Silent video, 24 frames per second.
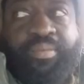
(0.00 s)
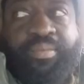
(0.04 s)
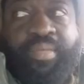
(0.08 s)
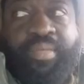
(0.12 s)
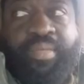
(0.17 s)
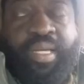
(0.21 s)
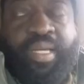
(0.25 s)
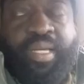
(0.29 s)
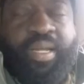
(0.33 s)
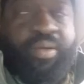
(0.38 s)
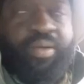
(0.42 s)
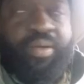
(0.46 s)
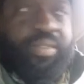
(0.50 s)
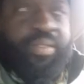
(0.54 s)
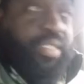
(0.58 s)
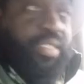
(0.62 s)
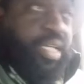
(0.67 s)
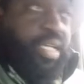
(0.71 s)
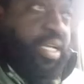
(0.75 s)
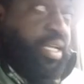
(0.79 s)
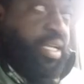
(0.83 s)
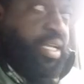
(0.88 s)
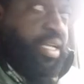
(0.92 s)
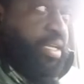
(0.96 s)
I don't
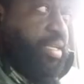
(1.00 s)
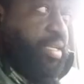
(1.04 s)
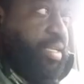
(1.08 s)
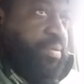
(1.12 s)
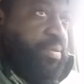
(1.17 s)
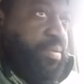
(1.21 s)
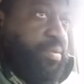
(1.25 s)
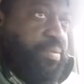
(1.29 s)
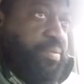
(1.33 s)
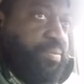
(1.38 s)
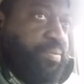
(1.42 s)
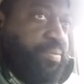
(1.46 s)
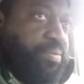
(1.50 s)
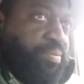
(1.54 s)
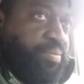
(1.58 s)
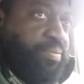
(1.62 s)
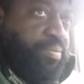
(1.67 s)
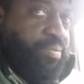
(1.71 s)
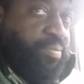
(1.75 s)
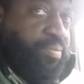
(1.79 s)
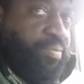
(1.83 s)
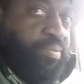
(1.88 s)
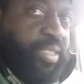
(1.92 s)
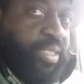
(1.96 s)
understand that either.
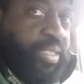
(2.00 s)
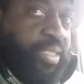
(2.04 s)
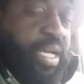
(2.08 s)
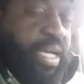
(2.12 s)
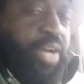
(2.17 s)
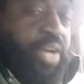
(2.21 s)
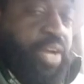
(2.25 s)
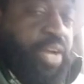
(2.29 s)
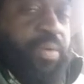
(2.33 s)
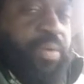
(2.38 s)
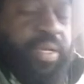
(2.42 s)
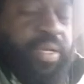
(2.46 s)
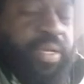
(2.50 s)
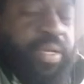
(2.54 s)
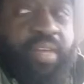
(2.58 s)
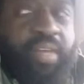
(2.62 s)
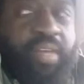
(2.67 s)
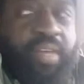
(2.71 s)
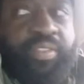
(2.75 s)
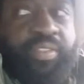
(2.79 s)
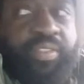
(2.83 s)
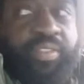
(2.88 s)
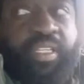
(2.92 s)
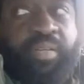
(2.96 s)
I know I'm getting
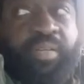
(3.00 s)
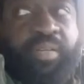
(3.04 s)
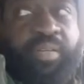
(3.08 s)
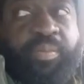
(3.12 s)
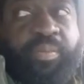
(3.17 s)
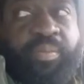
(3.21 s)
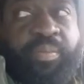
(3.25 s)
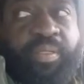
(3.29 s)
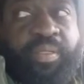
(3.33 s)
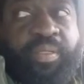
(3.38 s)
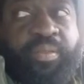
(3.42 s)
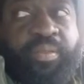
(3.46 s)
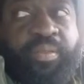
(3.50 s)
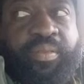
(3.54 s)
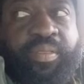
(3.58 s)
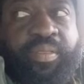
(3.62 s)
off the subject, but